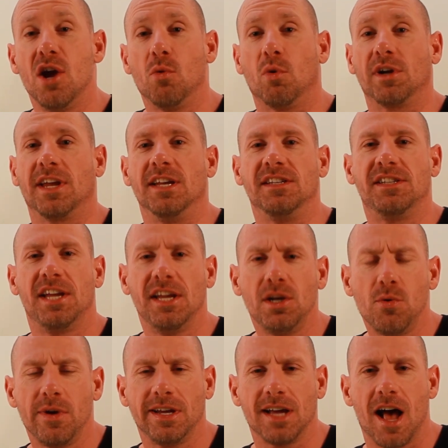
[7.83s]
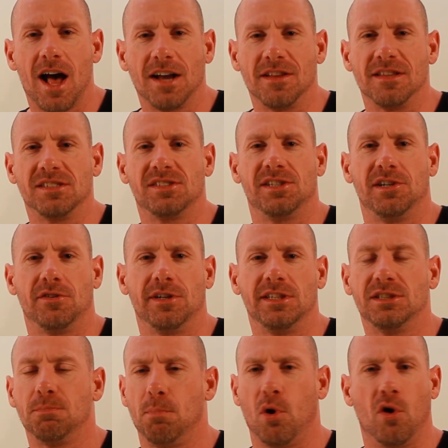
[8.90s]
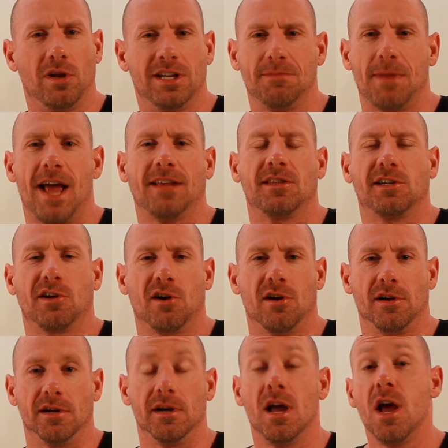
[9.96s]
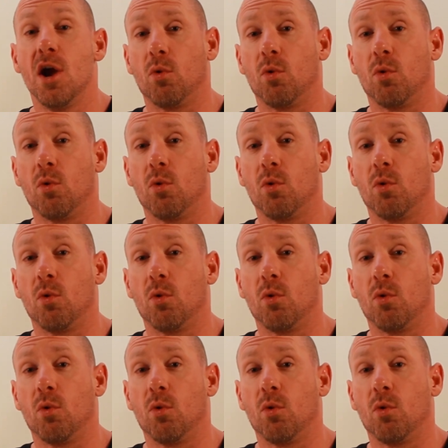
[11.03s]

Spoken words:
We're continuing on in the series, Pulling Back the Curtain,